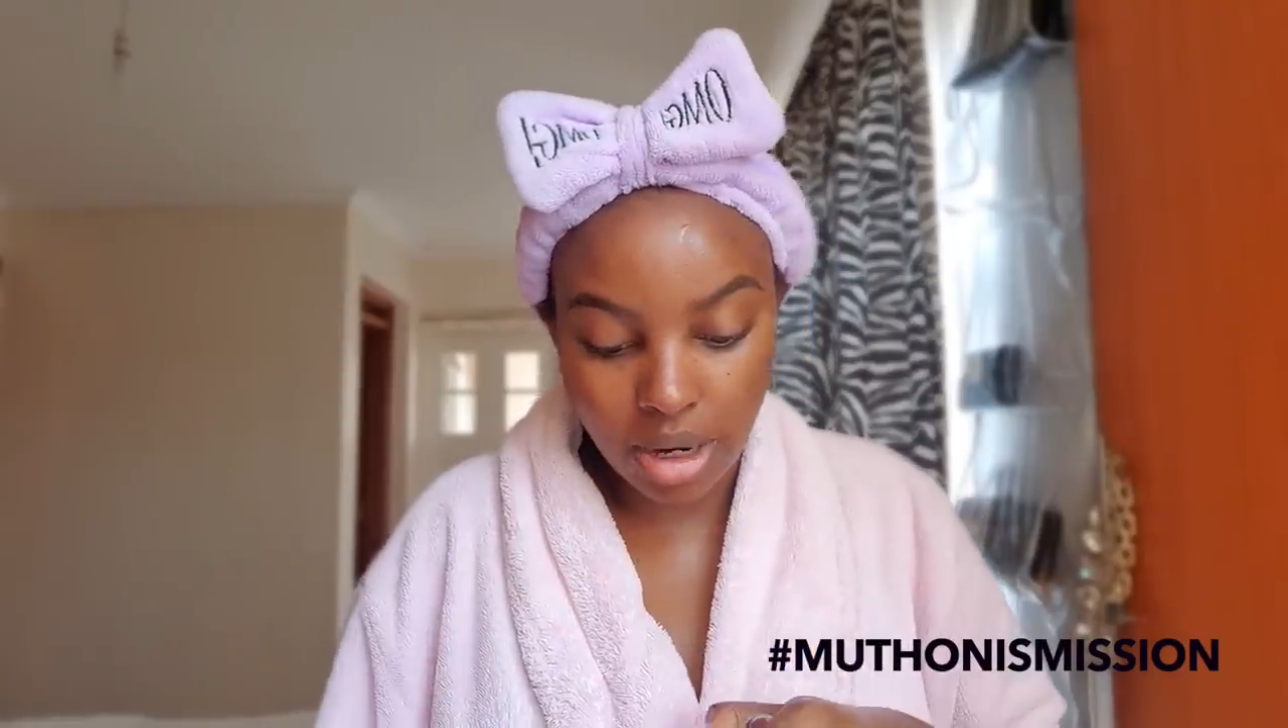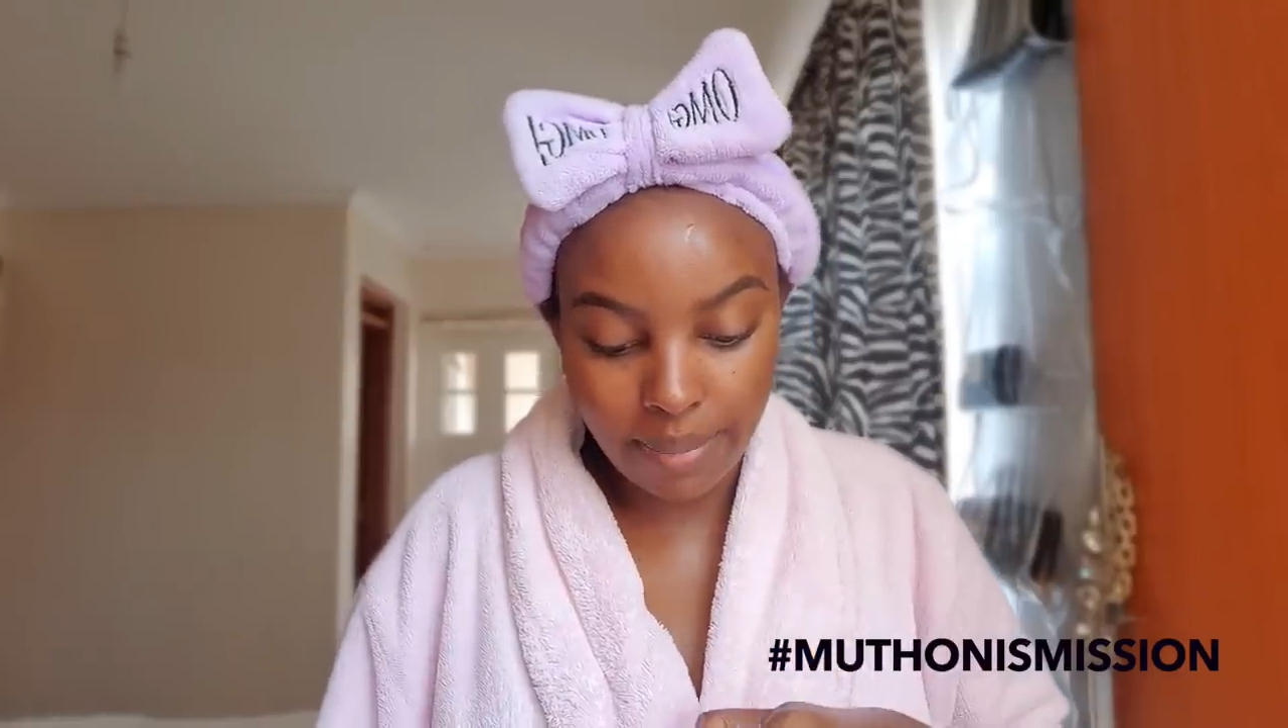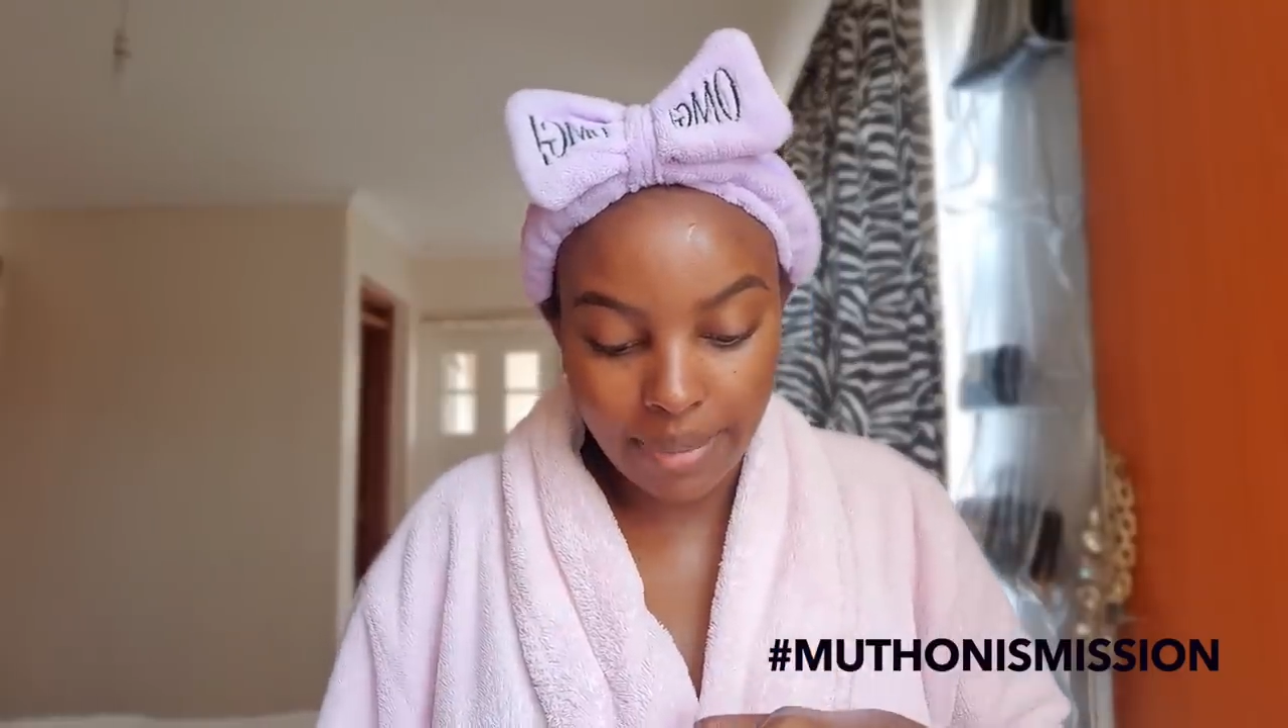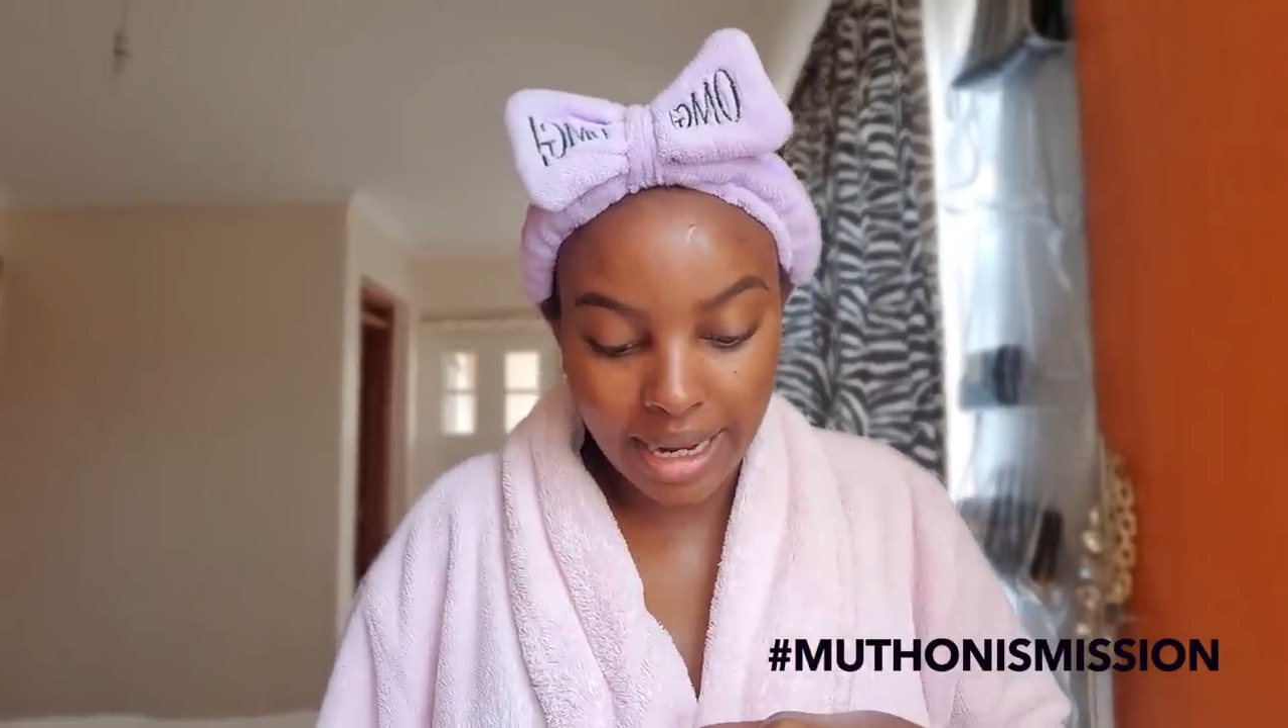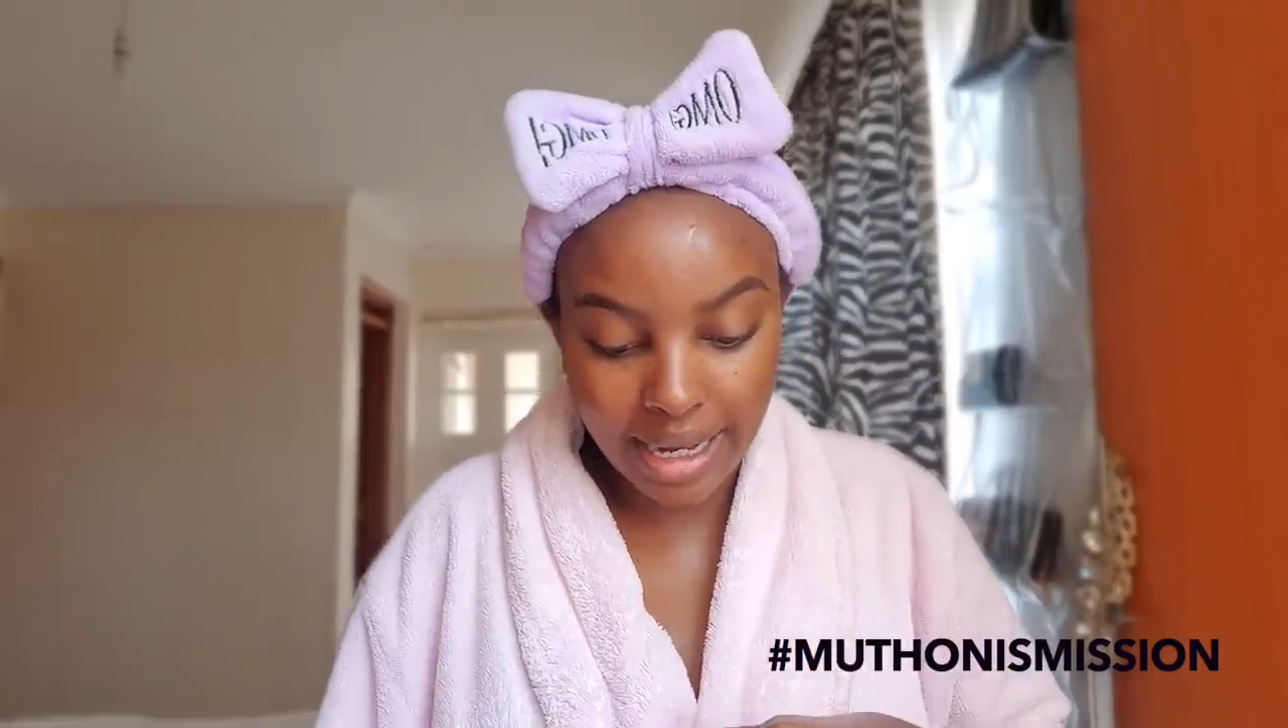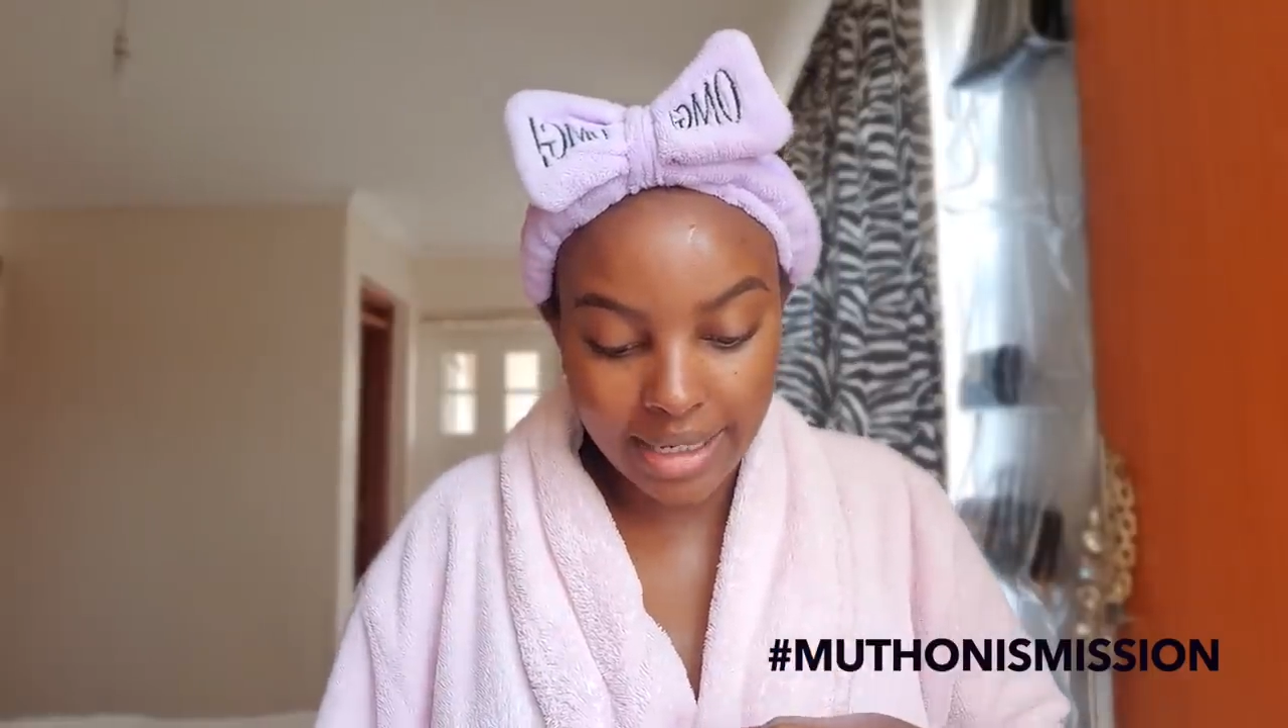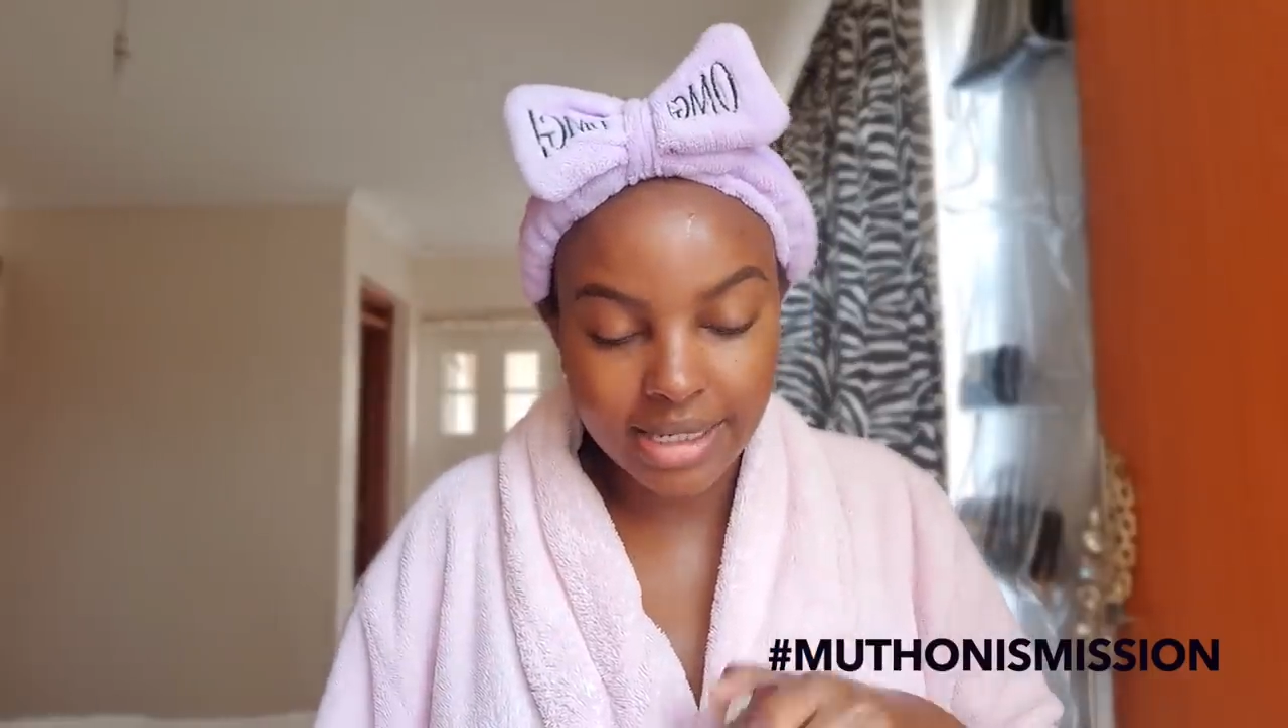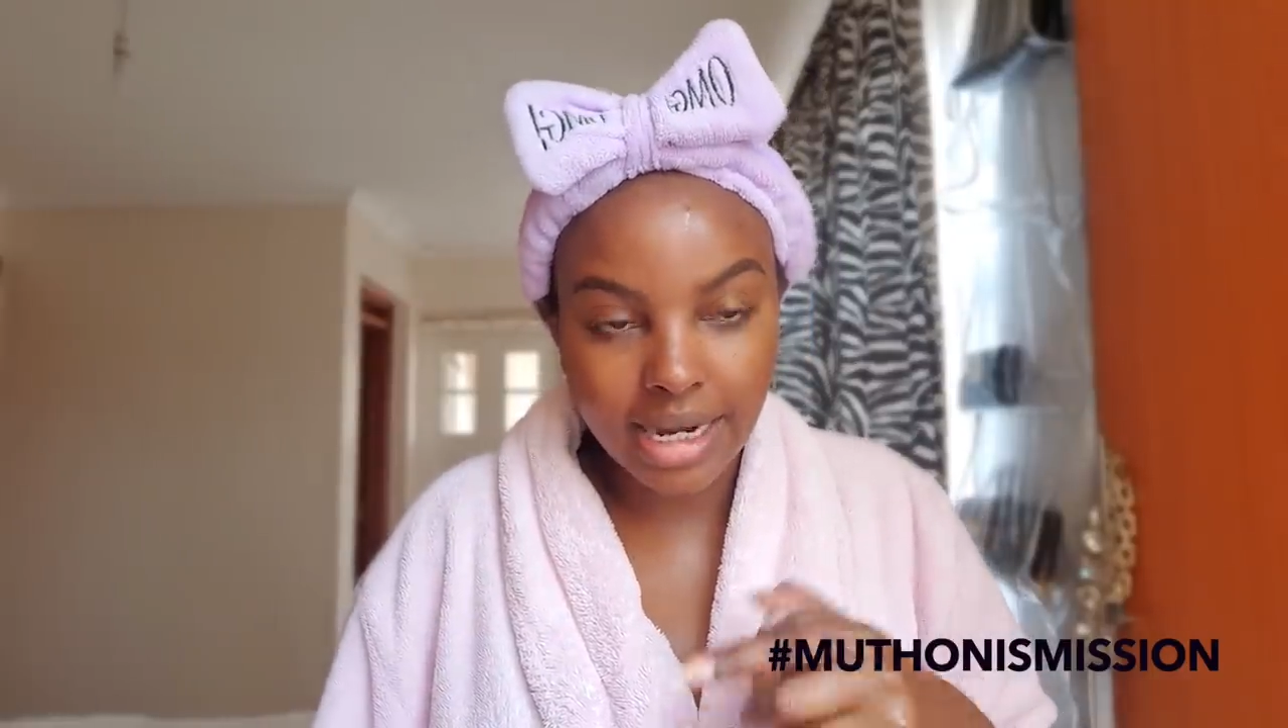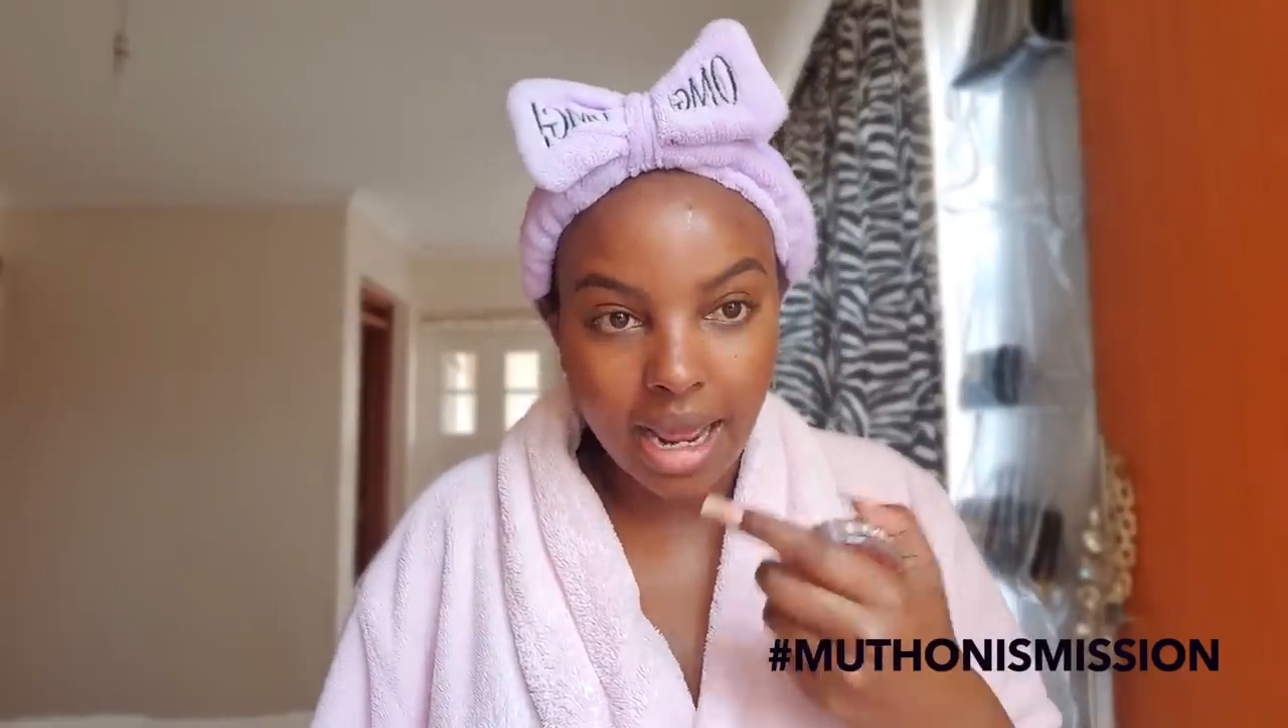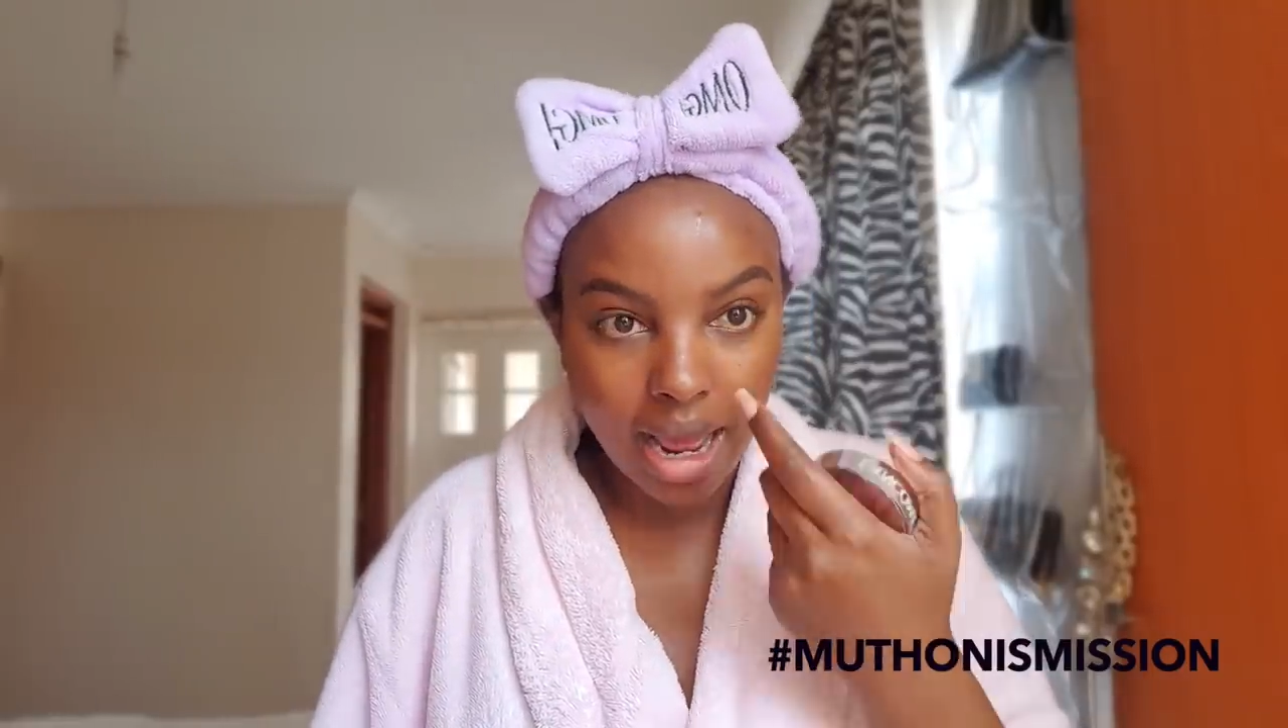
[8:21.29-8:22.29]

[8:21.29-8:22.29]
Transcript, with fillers: apply it